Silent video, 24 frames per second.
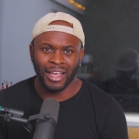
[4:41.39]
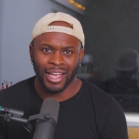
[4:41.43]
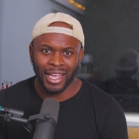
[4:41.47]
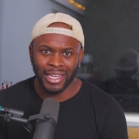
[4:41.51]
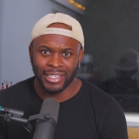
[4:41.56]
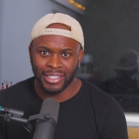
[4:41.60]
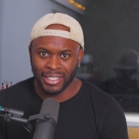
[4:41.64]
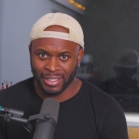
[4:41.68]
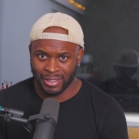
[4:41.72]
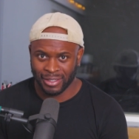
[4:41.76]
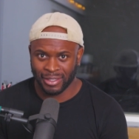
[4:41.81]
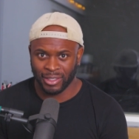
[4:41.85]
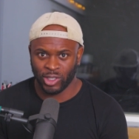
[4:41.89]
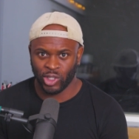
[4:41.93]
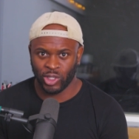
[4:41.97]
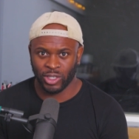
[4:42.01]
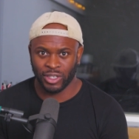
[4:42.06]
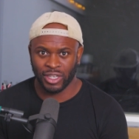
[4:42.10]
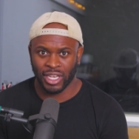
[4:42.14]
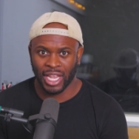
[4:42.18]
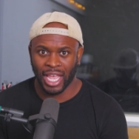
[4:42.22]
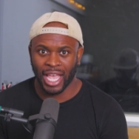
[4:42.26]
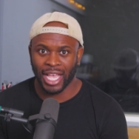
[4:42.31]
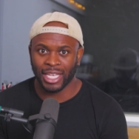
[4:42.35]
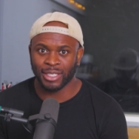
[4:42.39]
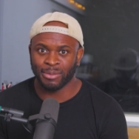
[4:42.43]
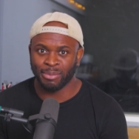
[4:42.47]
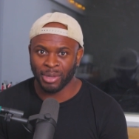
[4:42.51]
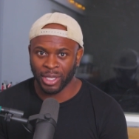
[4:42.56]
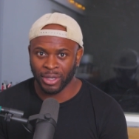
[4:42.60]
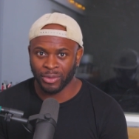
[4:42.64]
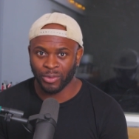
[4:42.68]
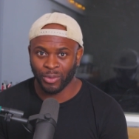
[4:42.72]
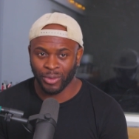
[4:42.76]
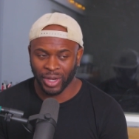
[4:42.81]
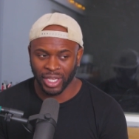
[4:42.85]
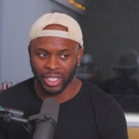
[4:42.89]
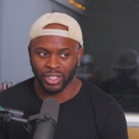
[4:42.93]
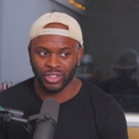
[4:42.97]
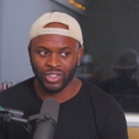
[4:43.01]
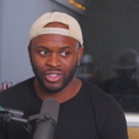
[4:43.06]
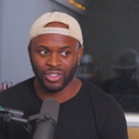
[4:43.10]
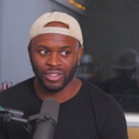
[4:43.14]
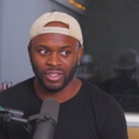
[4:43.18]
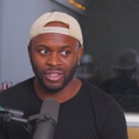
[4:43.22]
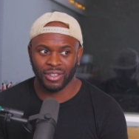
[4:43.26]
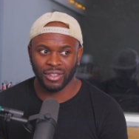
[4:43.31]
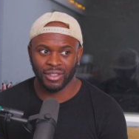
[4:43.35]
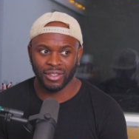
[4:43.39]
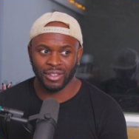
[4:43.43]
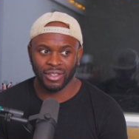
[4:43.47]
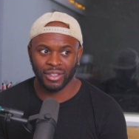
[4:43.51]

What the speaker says: a decision has been reached.